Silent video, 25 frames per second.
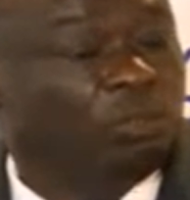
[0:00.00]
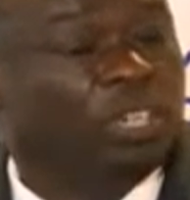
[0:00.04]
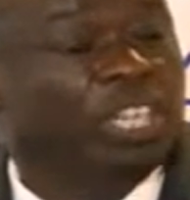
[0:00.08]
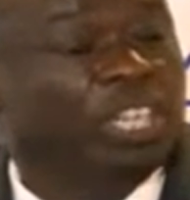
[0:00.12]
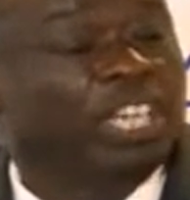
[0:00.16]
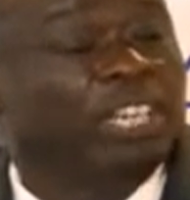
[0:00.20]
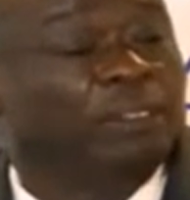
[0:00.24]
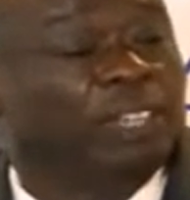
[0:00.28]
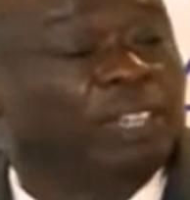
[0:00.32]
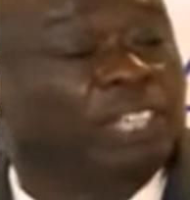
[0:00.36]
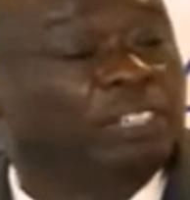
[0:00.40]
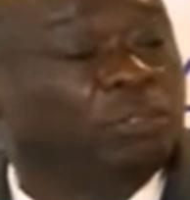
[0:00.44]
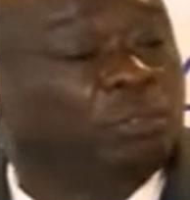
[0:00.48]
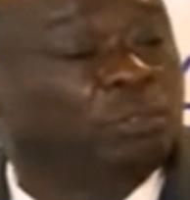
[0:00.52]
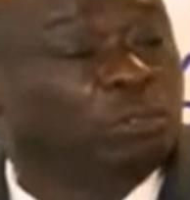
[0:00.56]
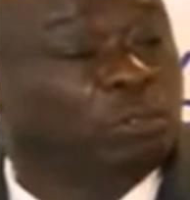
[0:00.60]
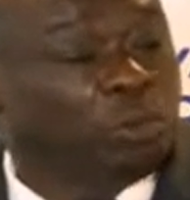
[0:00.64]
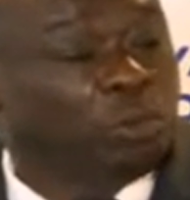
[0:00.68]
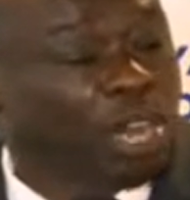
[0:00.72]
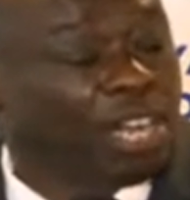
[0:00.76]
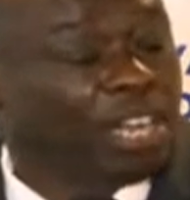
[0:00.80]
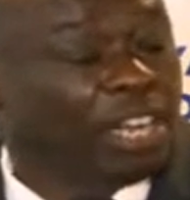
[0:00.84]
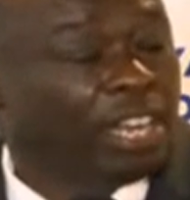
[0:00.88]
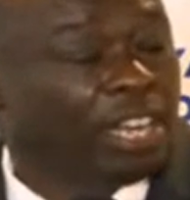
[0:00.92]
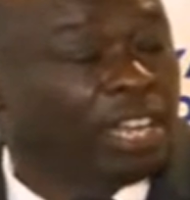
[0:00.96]
When I went to
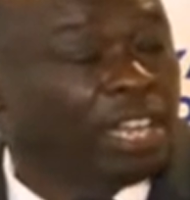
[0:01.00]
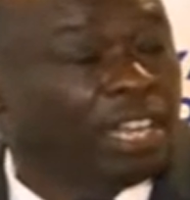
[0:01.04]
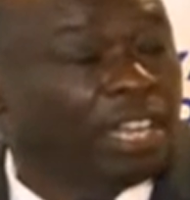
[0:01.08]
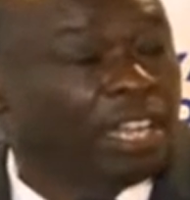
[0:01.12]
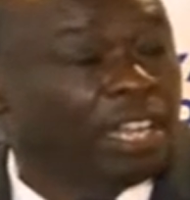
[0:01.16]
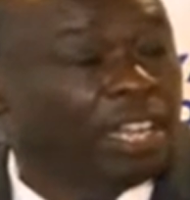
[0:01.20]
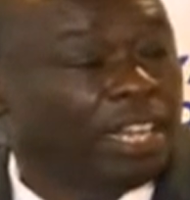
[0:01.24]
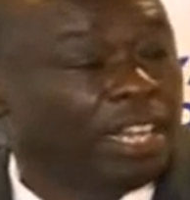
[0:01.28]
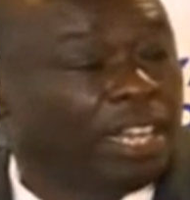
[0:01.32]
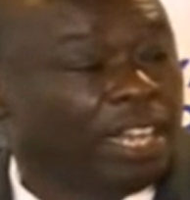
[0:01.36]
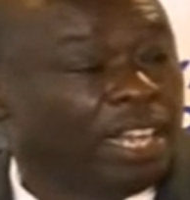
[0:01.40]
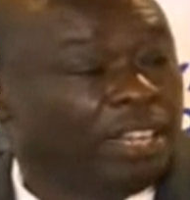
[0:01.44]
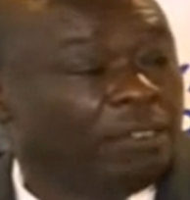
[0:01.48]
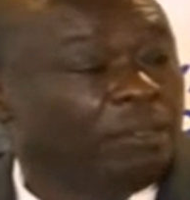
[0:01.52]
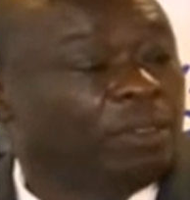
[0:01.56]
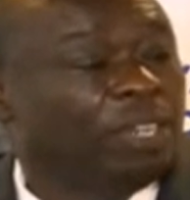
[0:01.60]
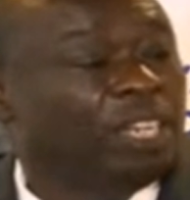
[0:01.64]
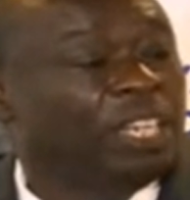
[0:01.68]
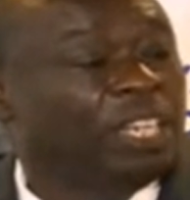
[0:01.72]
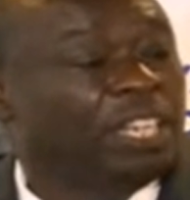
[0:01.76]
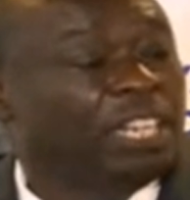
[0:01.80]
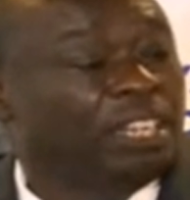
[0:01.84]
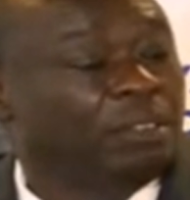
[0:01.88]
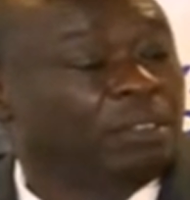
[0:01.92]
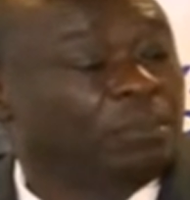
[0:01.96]
Rwanda, I
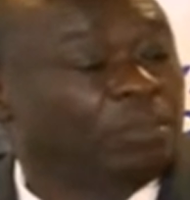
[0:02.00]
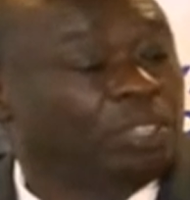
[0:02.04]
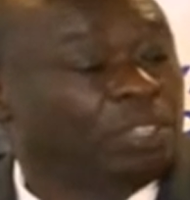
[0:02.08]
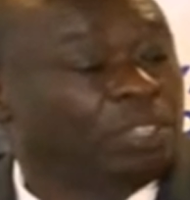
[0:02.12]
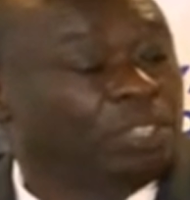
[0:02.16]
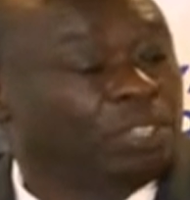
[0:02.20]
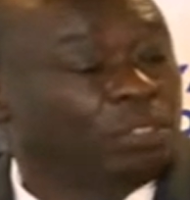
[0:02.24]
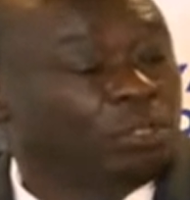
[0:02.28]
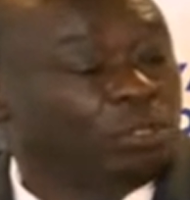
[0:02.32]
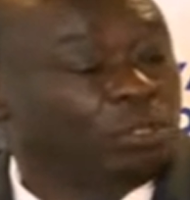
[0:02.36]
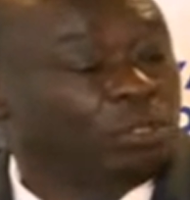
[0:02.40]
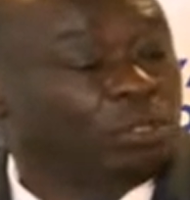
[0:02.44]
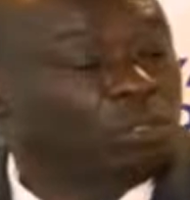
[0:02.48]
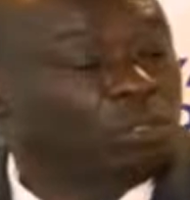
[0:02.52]
went there with